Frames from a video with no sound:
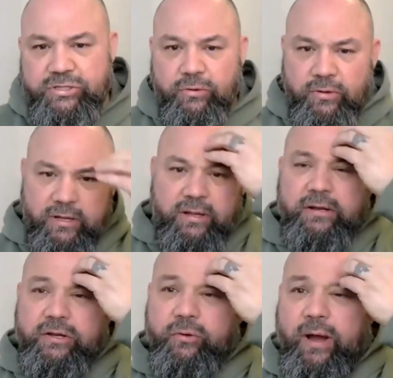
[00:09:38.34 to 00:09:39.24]
So,
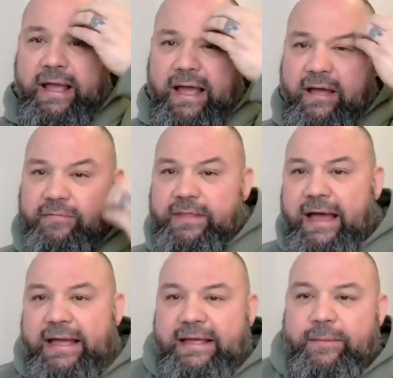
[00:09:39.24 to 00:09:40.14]
do I have
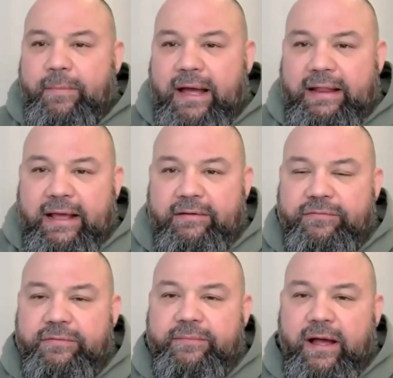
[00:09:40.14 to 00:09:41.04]
that in my
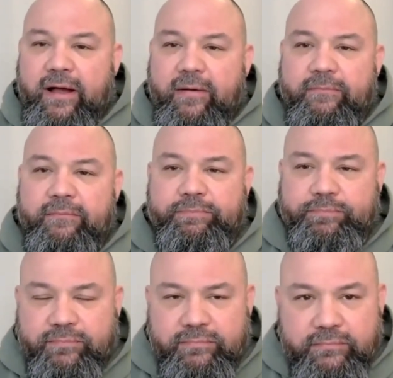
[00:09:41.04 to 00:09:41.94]
life? Um,
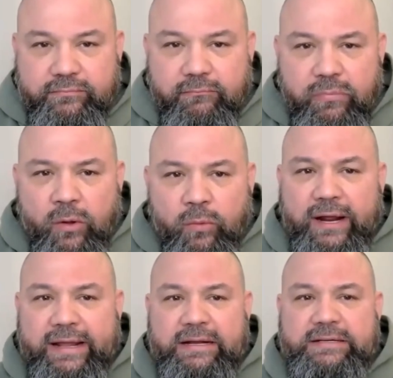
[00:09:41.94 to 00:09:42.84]

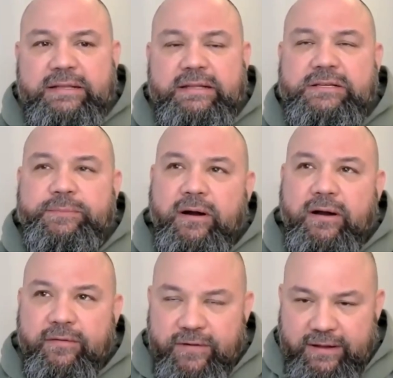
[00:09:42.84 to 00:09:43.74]
when I get to this
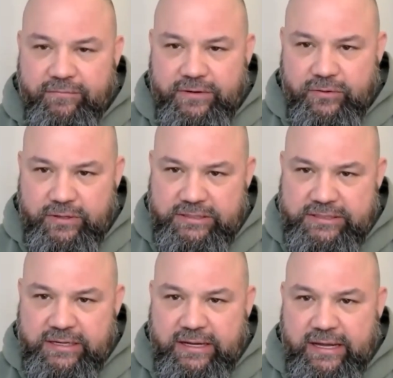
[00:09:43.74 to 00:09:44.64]
part of
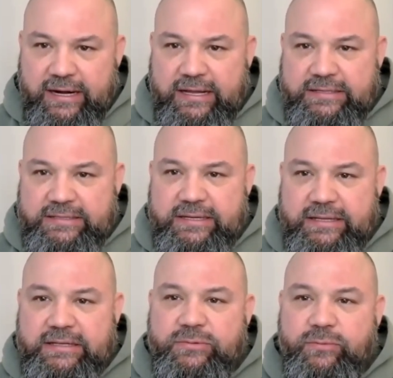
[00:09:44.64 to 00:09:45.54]
inventories and I see
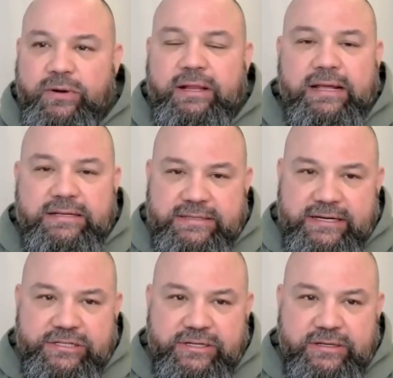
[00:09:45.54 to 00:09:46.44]
this
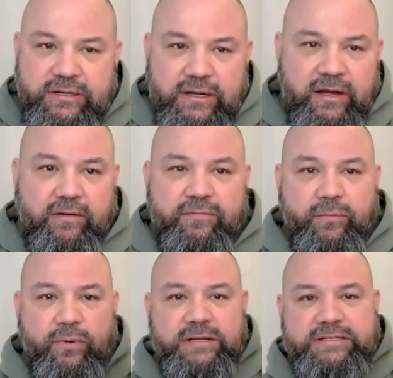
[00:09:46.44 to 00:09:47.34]
realization of
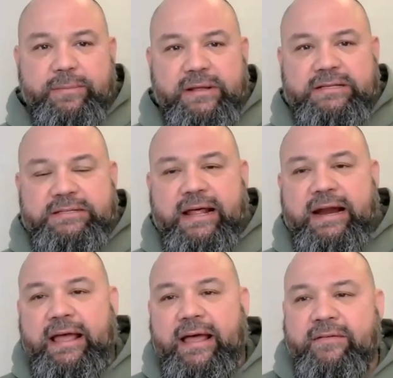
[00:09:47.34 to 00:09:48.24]
the resentments
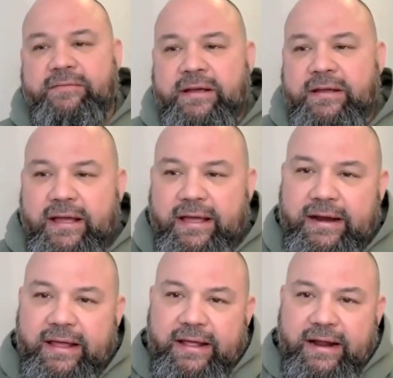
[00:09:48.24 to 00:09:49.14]
that I have,
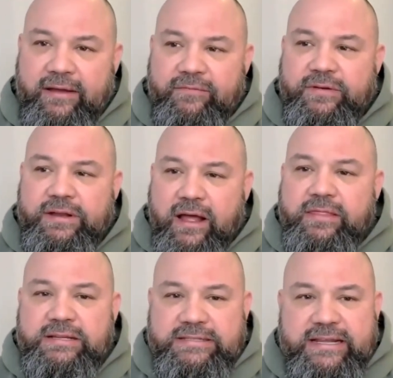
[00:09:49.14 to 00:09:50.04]
and, and I've
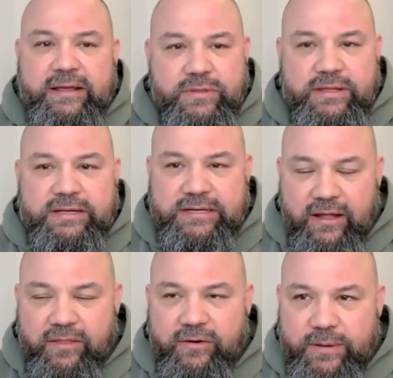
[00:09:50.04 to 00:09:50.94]
done the same thing
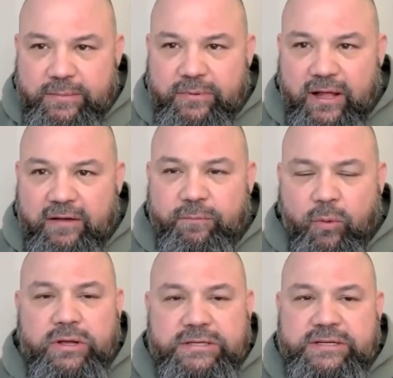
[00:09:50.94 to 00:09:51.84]
to other people, I've
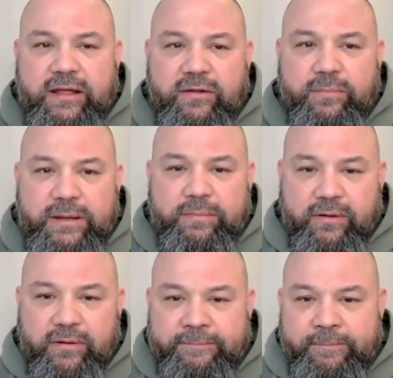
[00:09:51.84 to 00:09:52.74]
poisoned other
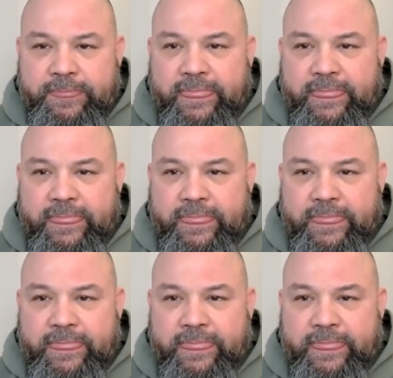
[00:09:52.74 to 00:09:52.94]
people.